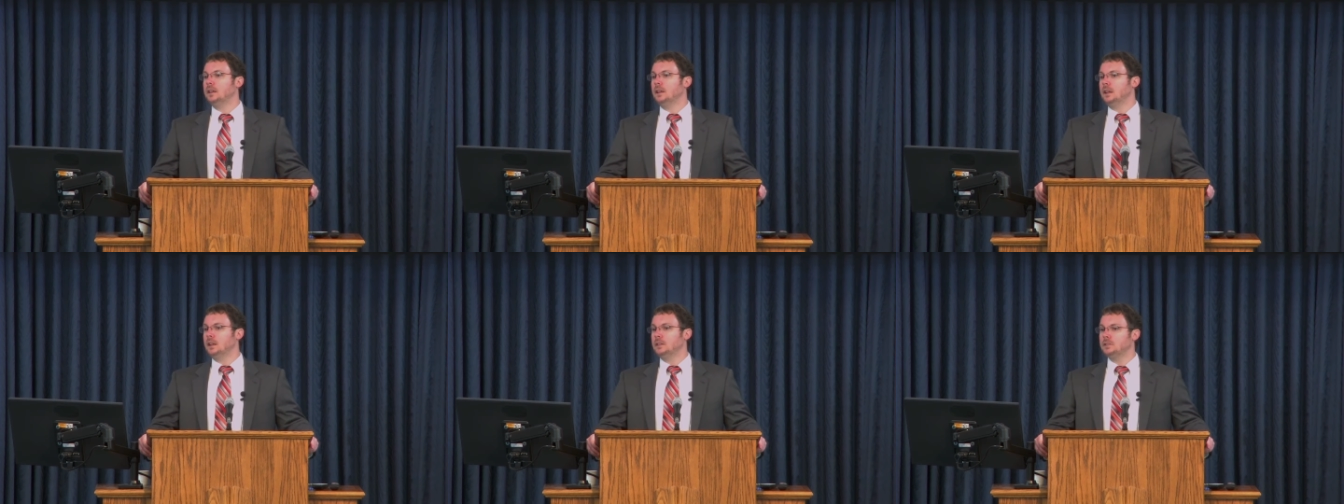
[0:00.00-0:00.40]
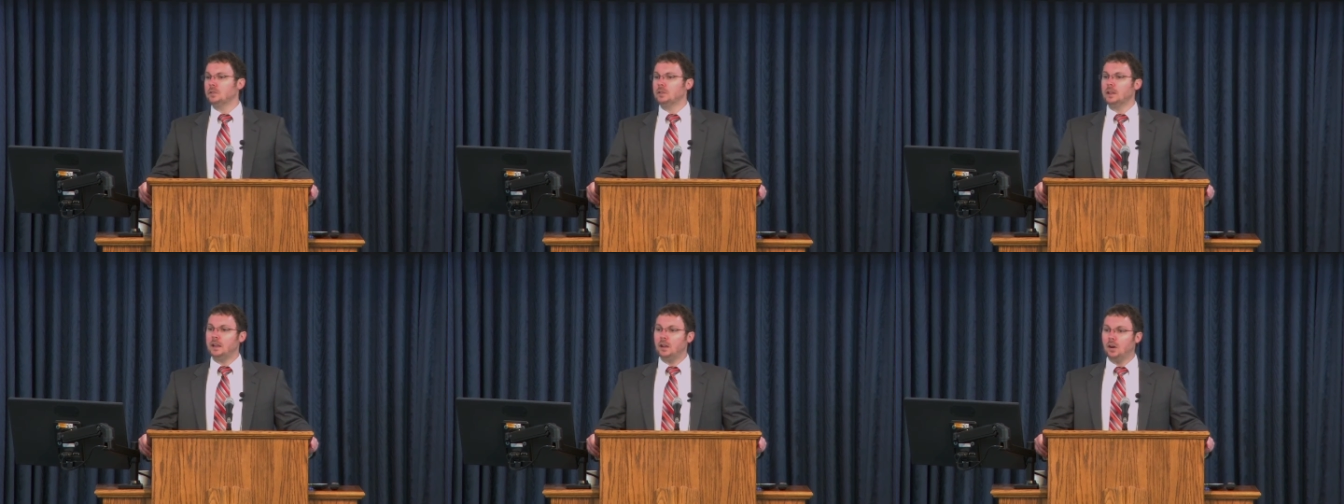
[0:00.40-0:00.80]
and so
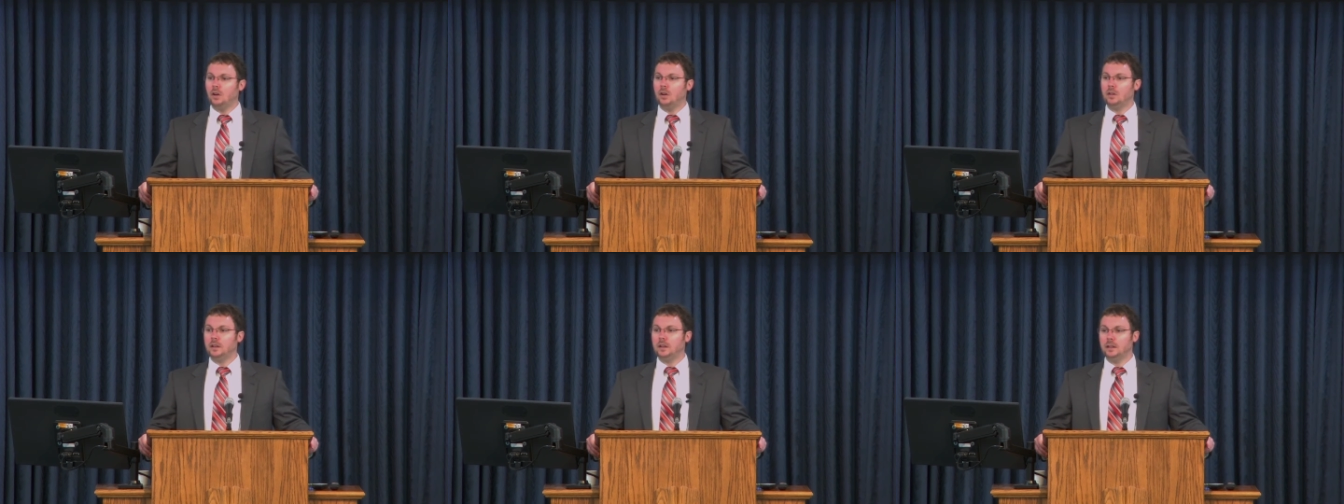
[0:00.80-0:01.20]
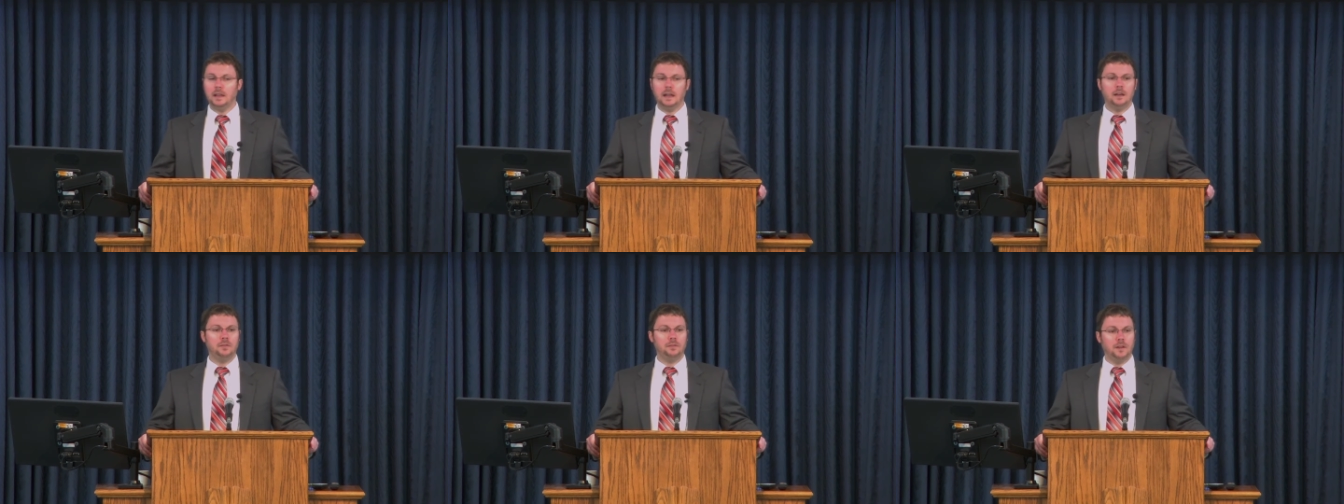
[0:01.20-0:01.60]
they called
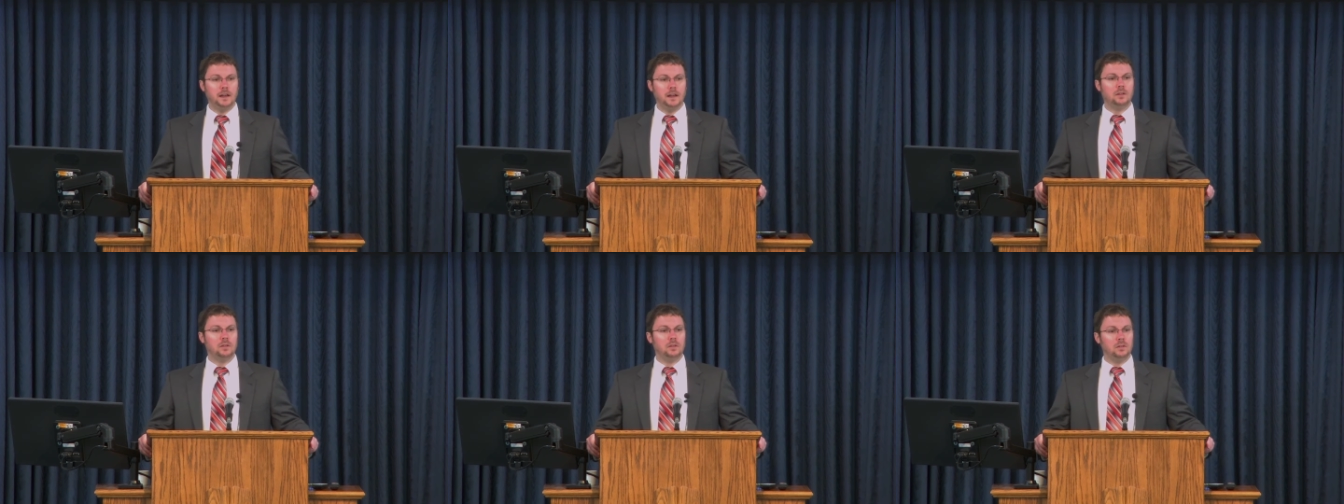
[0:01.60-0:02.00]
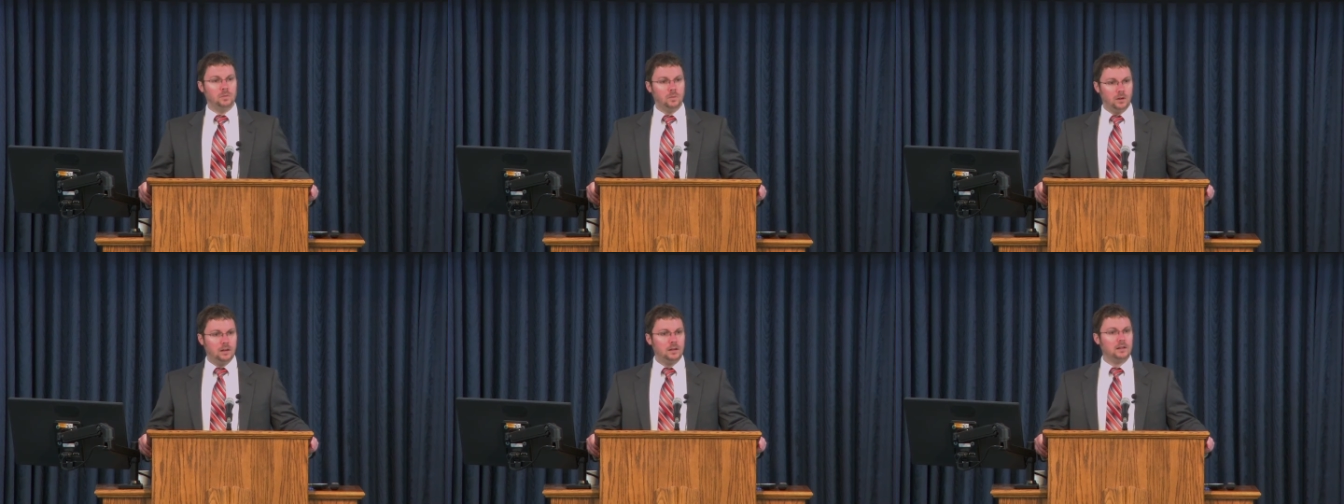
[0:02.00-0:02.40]
that final
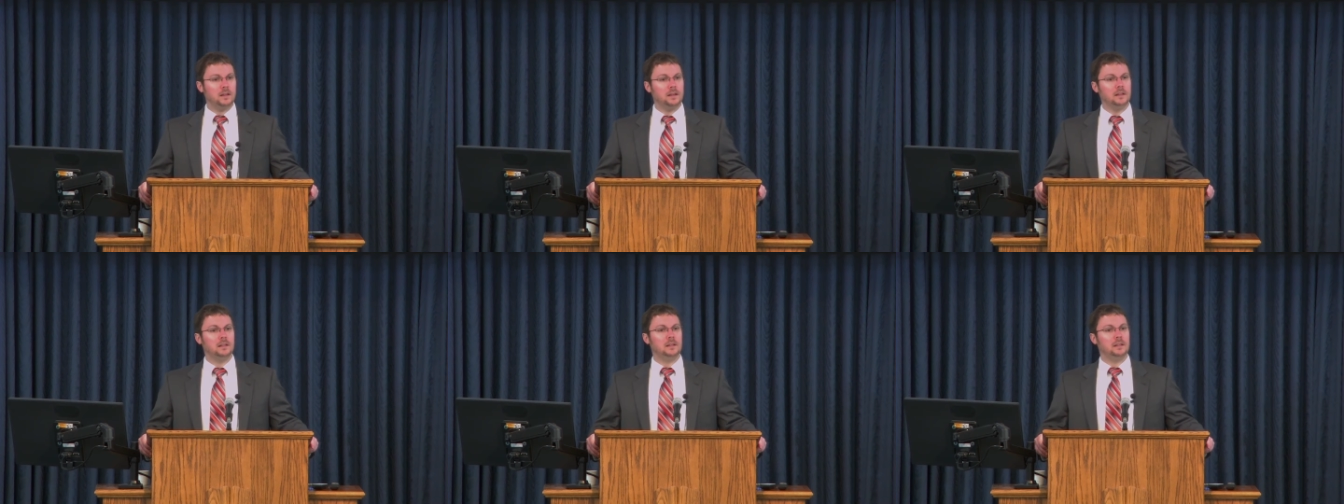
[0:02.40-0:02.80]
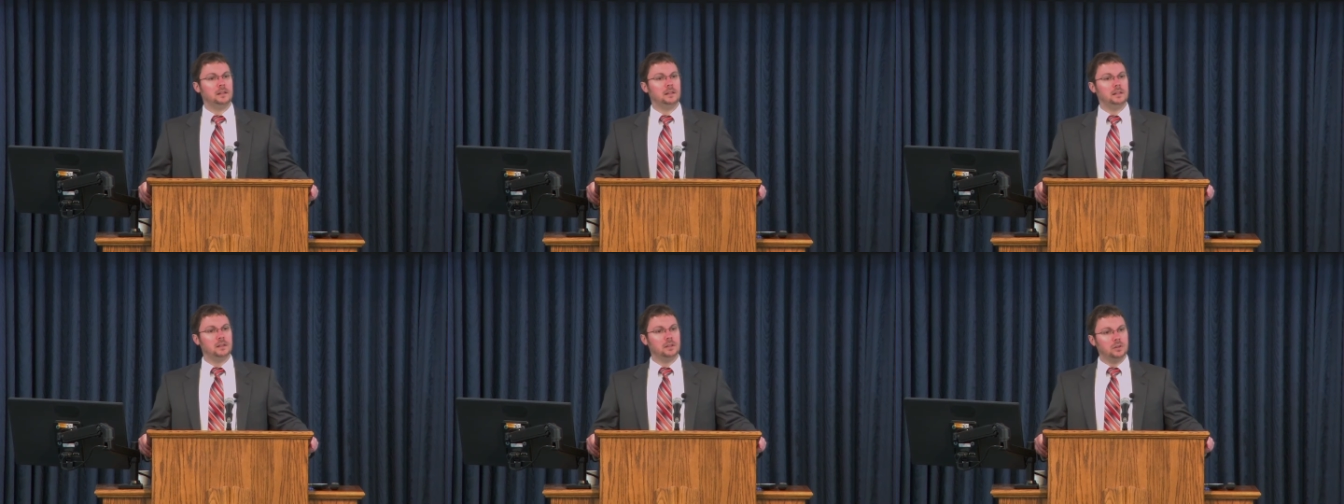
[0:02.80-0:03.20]
walk
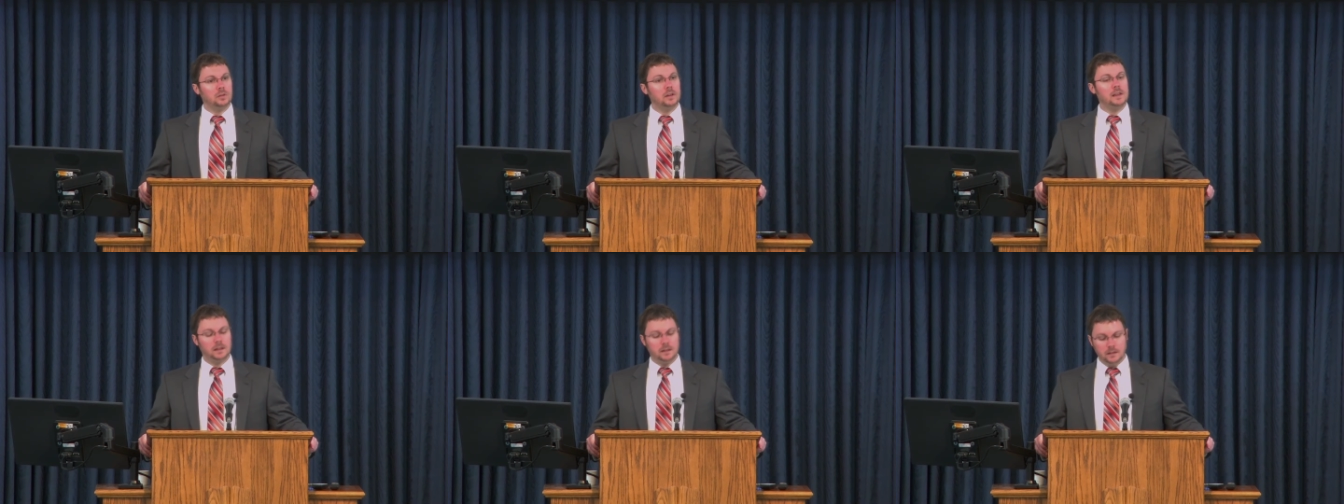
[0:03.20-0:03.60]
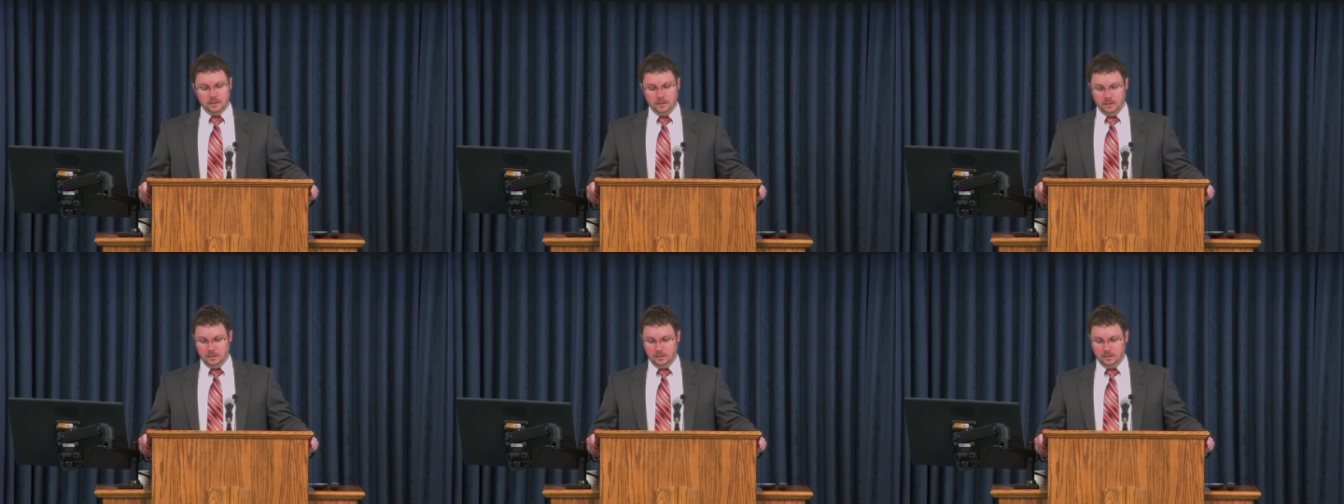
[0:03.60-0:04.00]
the Green
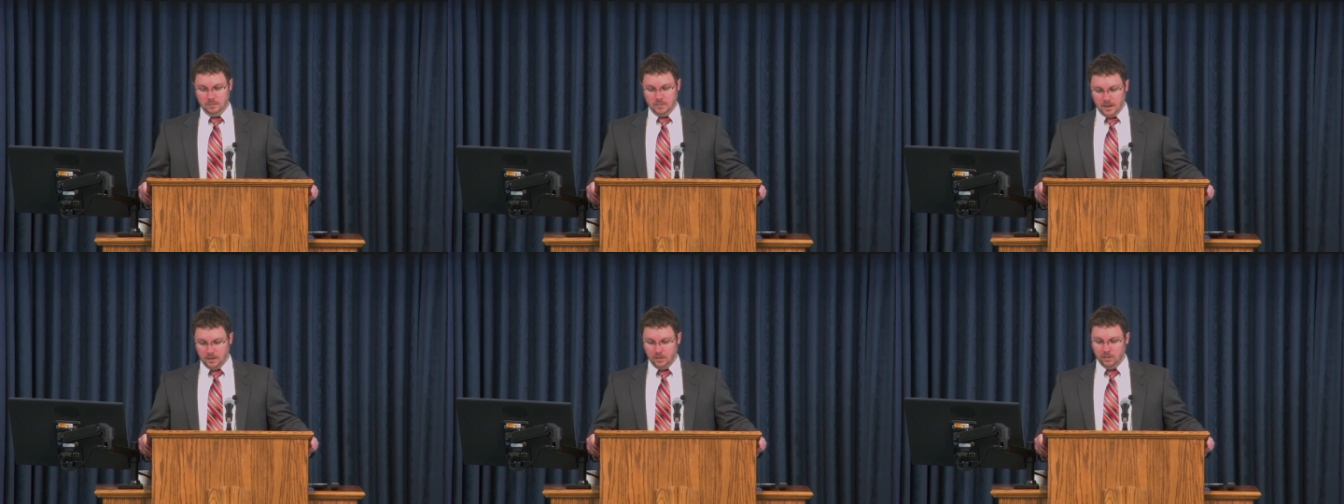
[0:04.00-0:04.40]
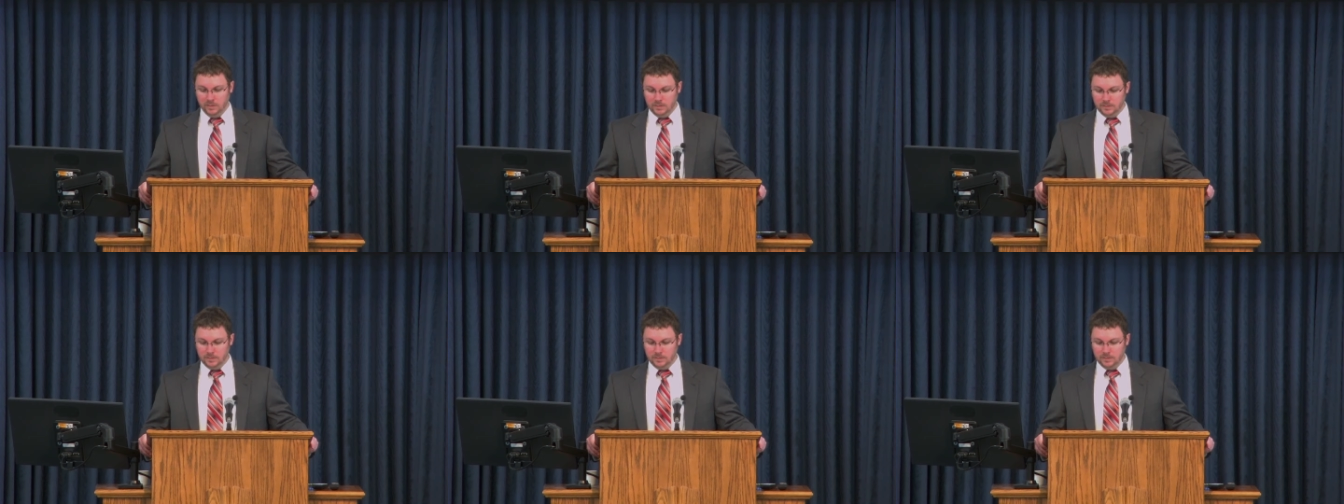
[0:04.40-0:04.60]
Mile.